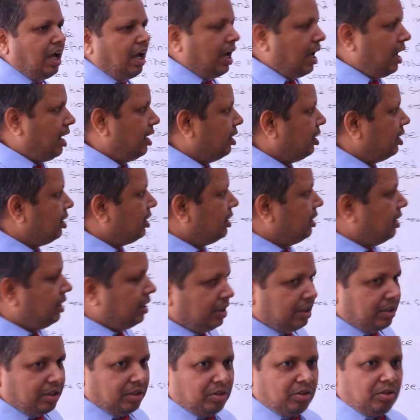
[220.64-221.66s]

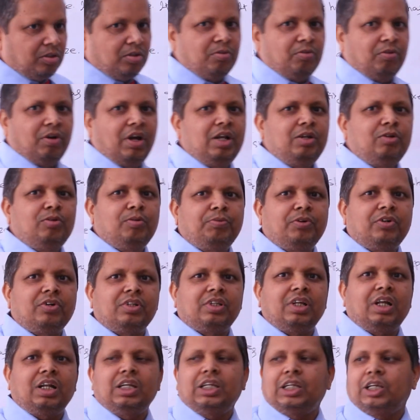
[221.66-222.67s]
And when you
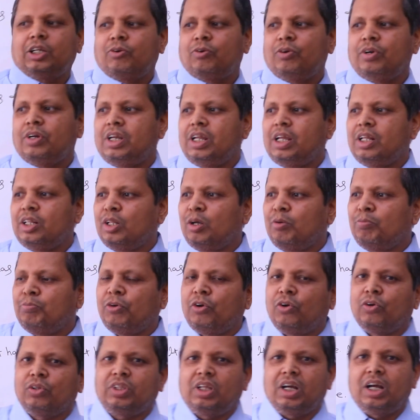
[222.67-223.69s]
put the liquid in the
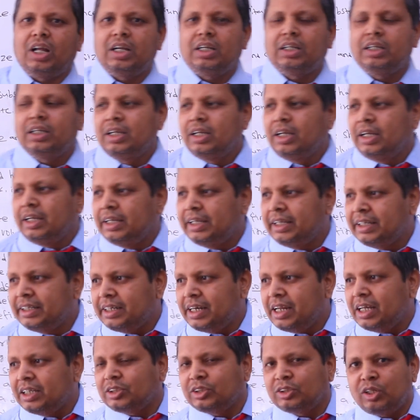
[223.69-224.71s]
bottle, it
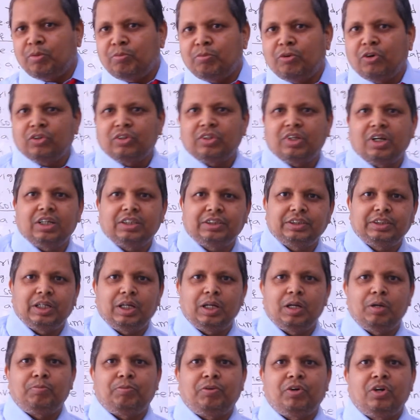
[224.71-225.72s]
takes the bottle
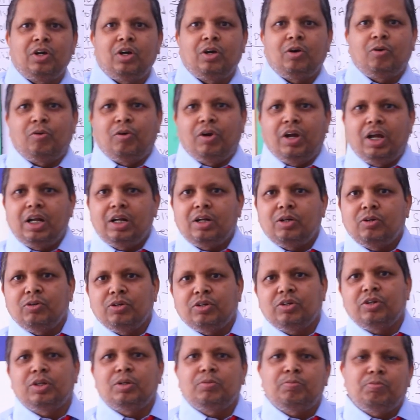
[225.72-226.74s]
shape. When
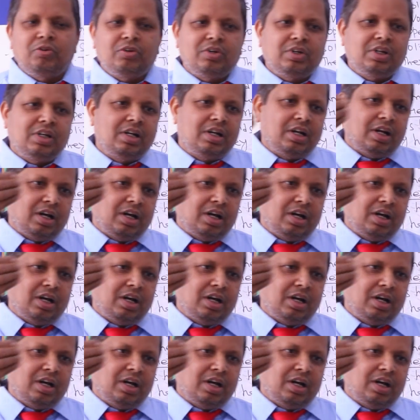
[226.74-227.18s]
liquid put in